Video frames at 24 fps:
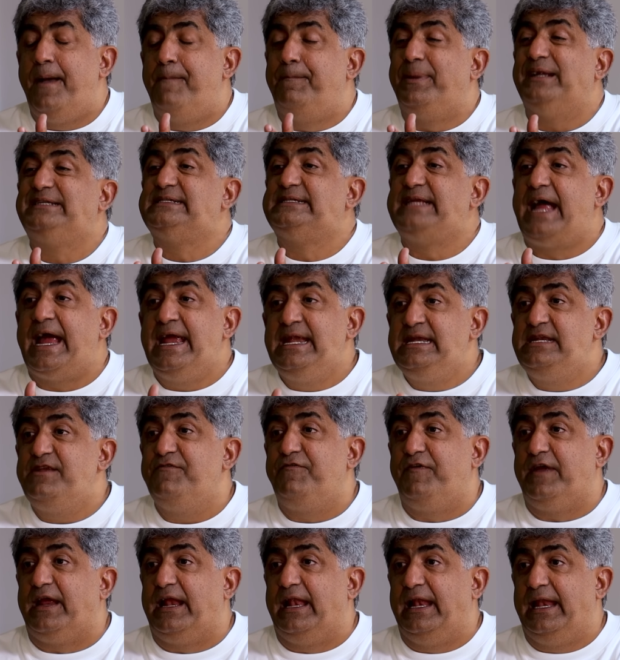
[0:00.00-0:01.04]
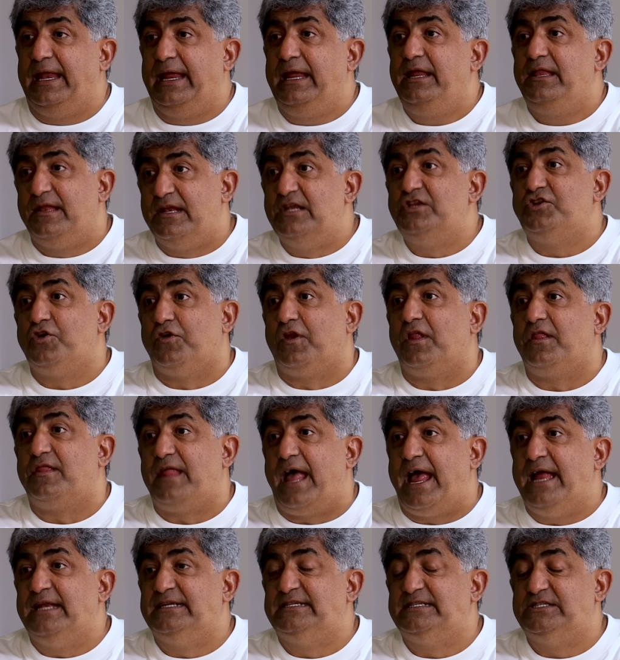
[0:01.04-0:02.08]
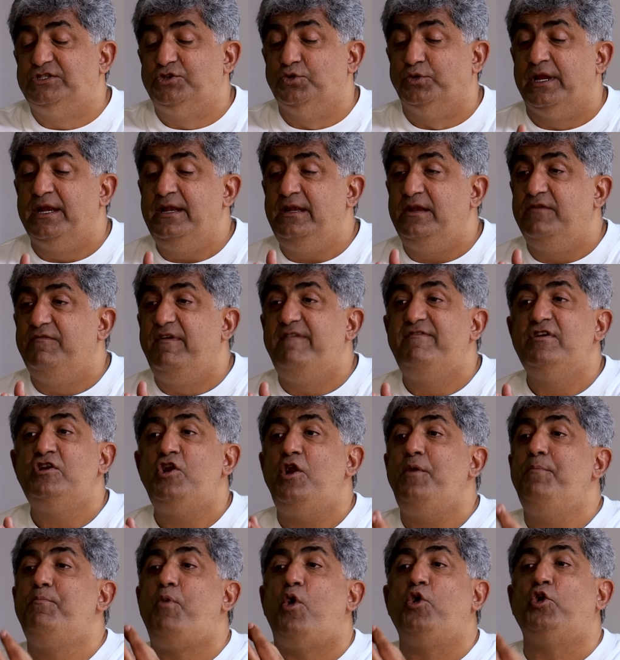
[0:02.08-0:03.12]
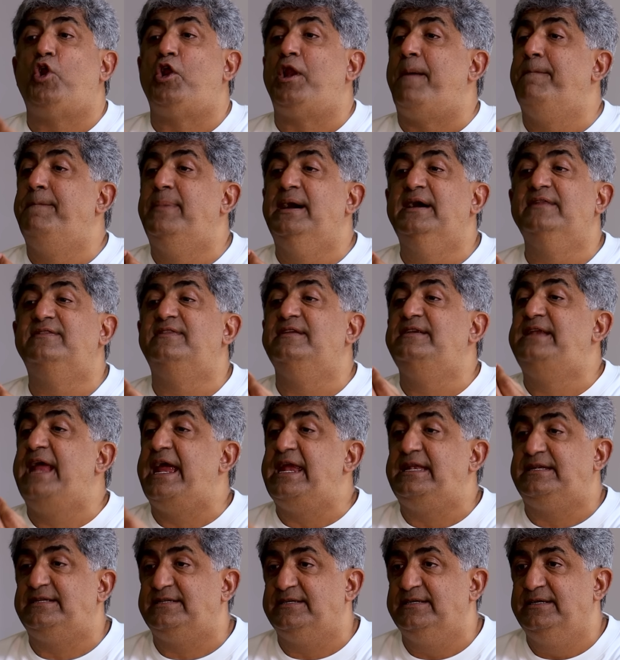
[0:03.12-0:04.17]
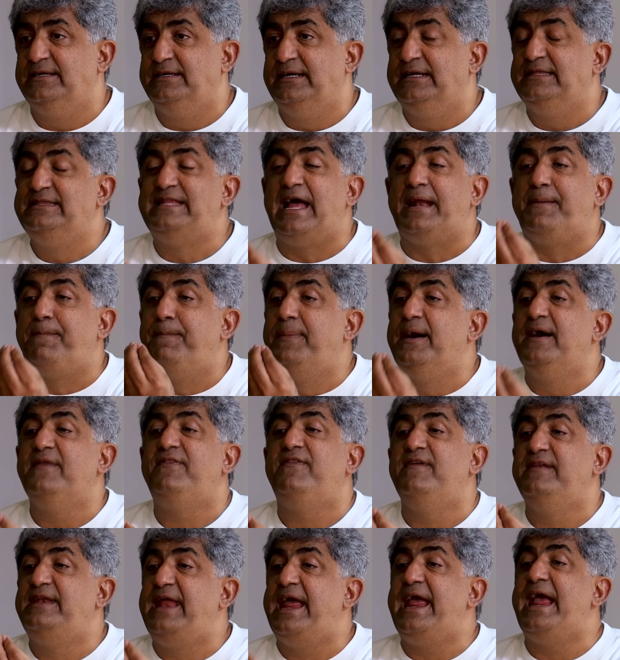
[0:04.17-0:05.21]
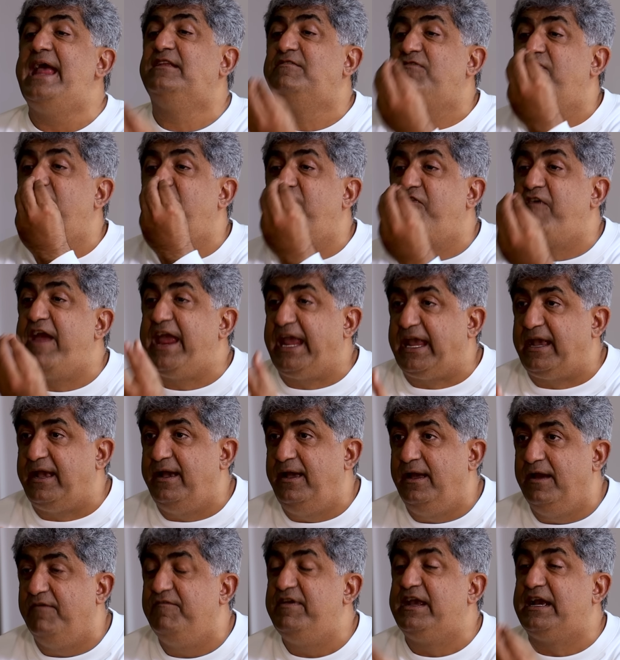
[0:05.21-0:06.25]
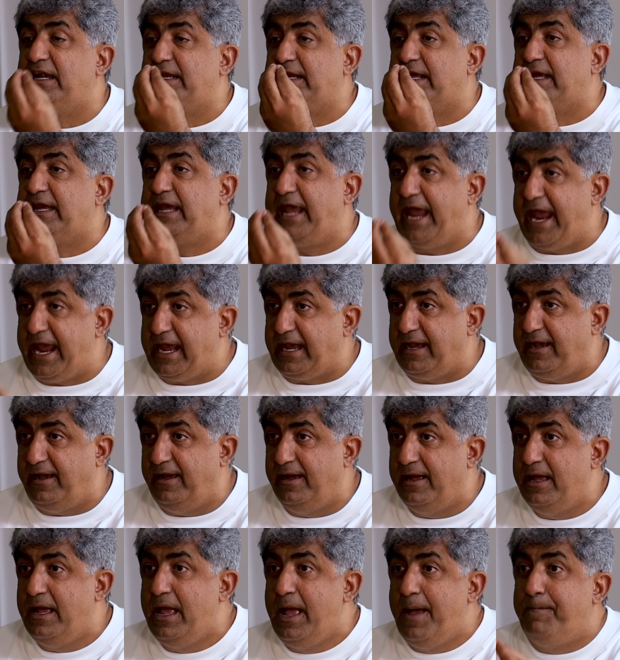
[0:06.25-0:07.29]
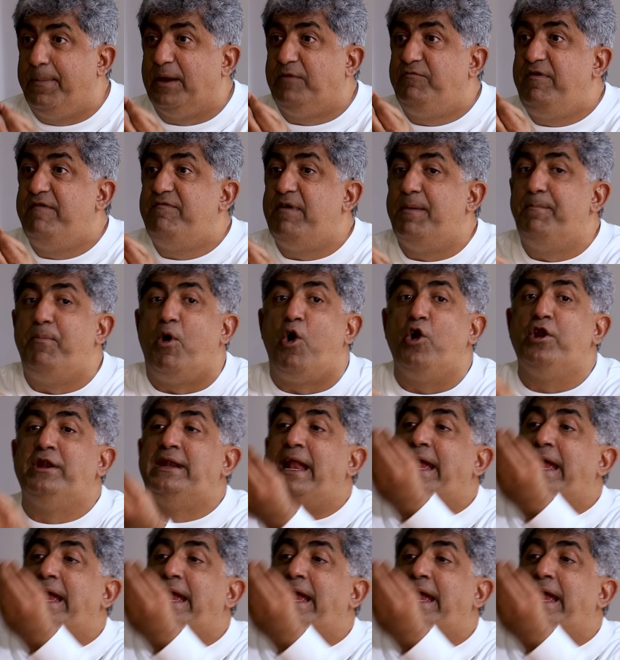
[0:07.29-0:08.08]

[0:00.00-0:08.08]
But scientifically, since you're a science student, we were not born on our birth date. That birthday is fake. We cut a cake. But we were born